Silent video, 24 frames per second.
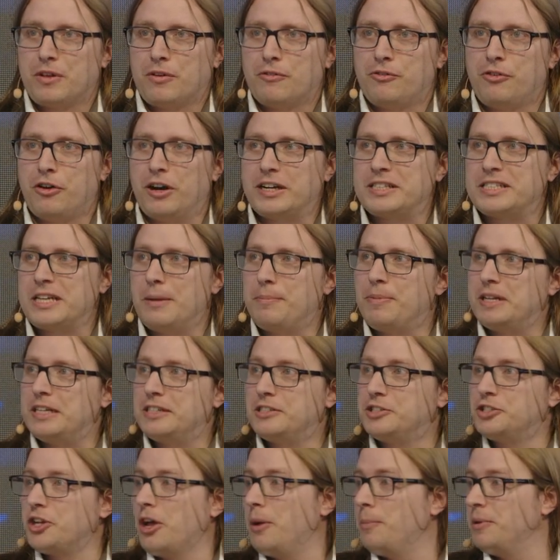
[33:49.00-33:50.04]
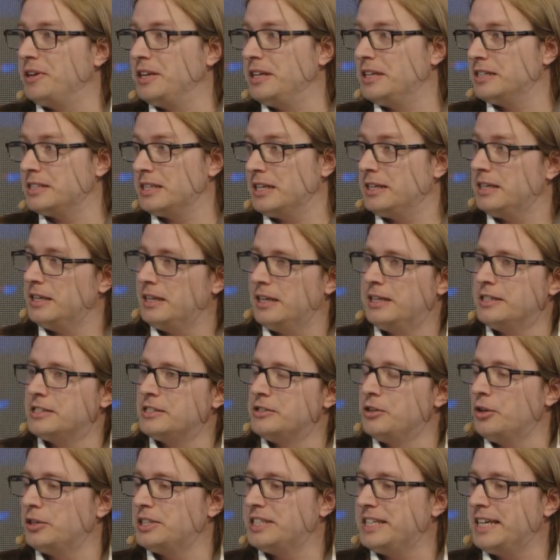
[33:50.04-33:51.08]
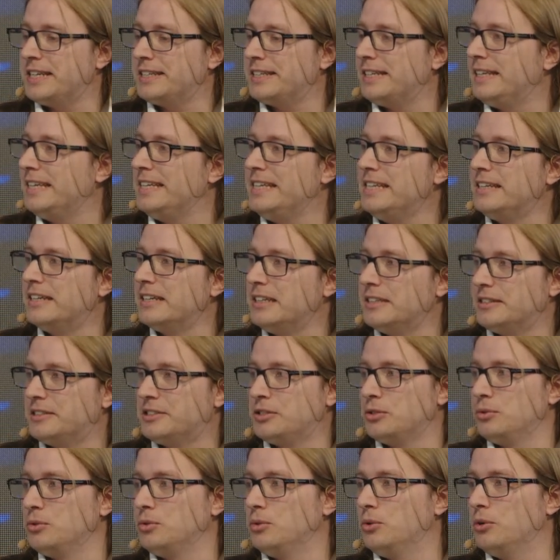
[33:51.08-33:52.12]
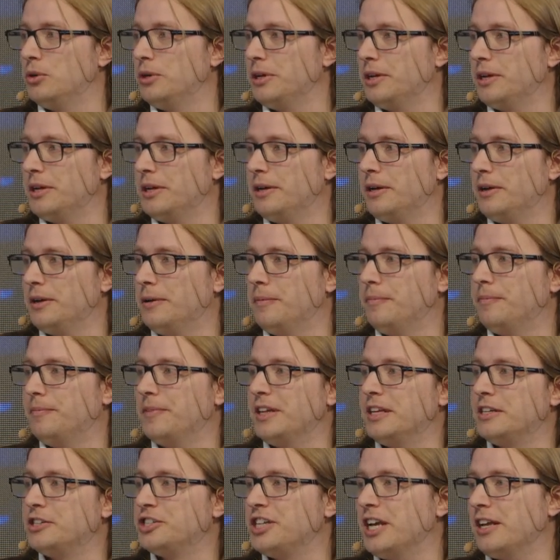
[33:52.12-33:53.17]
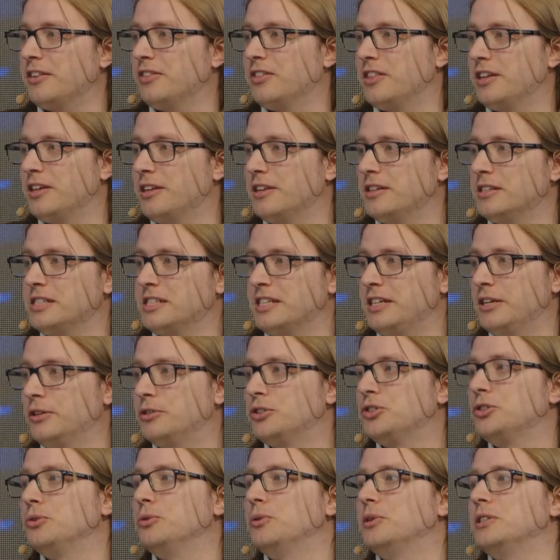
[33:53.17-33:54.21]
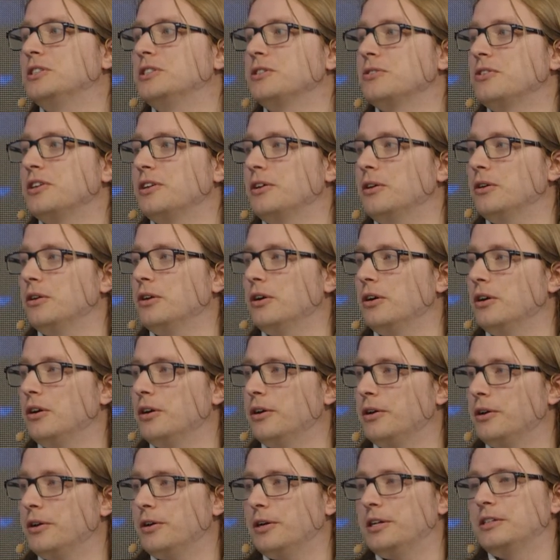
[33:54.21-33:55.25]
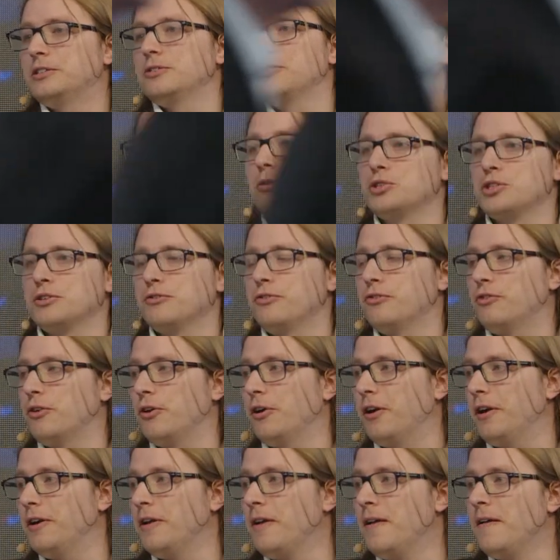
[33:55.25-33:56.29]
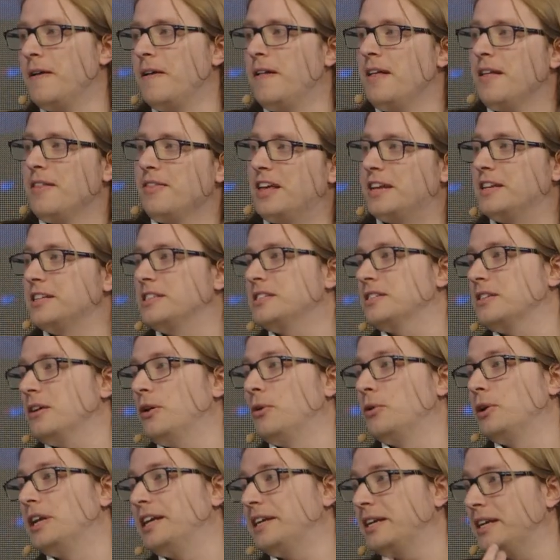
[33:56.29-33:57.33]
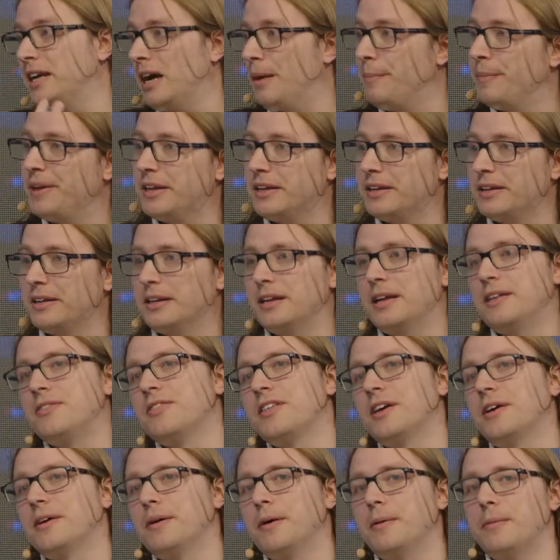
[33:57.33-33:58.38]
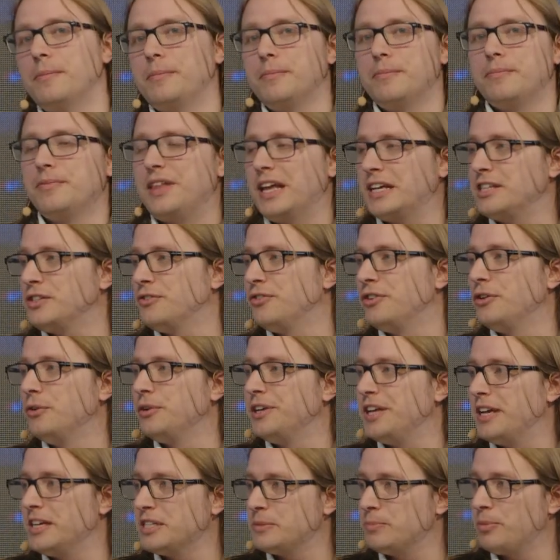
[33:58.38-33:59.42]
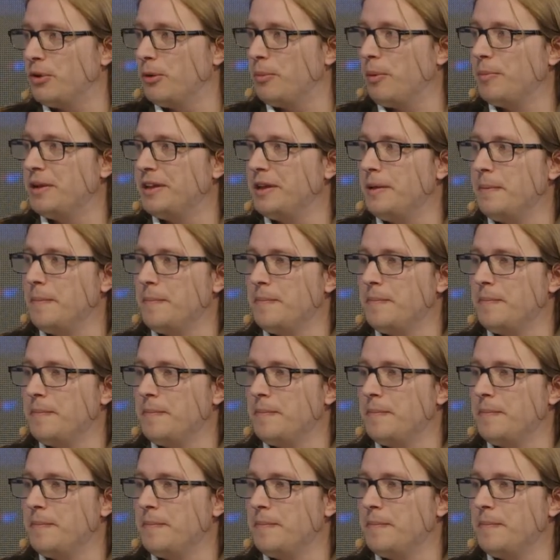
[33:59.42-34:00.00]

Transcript: for example, in Germany, it is not yet legal to uh, inject the CO2 into the, uh, into the ocean floor. That is only coming in the next few years, probably.